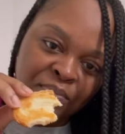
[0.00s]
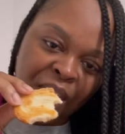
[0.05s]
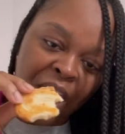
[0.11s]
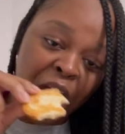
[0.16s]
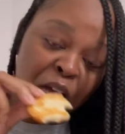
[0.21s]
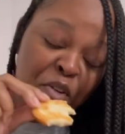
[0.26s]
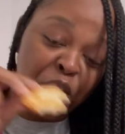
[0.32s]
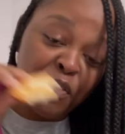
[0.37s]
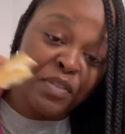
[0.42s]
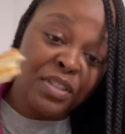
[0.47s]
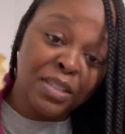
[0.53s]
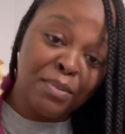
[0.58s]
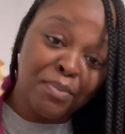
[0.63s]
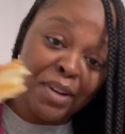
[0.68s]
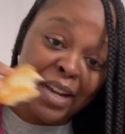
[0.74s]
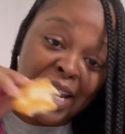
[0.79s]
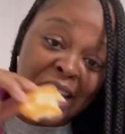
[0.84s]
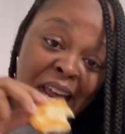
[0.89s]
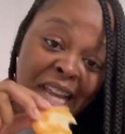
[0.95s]
I don't know if it's the
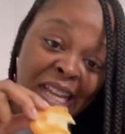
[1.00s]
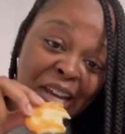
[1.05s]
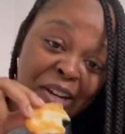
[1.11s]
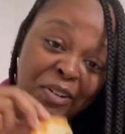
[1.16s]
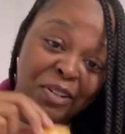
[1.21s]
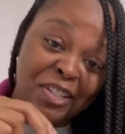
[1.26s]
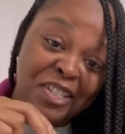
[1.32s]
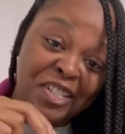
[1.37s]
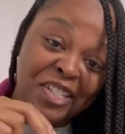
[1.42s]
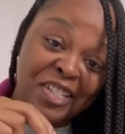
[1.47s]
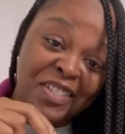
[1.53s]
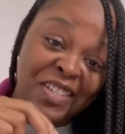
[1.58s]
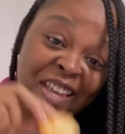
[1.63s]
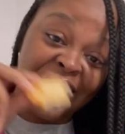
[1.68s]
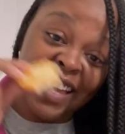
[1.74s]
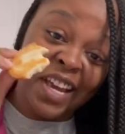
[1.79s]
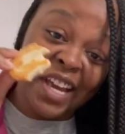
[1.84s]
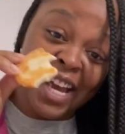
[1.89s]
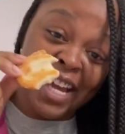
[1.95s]
bread I like or the cheese I
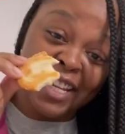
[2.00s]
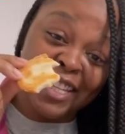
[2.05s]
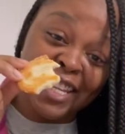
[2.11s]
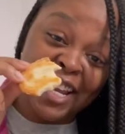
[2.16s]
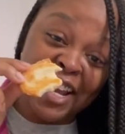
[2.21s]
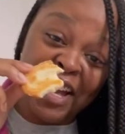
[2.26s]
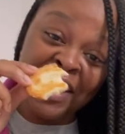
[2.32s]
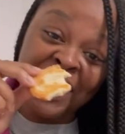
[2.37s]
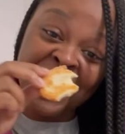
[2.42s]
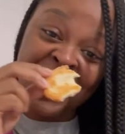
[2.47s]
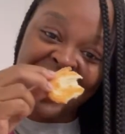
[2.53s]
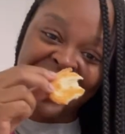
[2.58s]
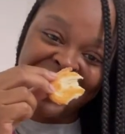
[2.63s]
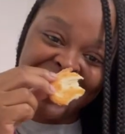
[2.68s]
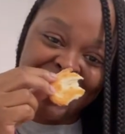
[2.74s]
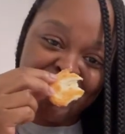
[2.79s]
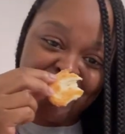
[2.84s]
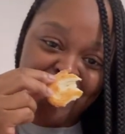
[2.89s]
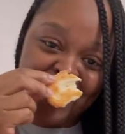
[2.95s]
like. I think I like
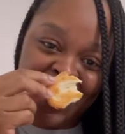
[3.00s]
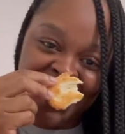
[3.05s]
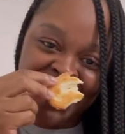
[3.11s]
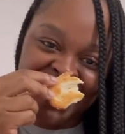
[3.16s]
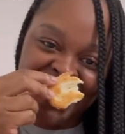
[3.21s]
the bread.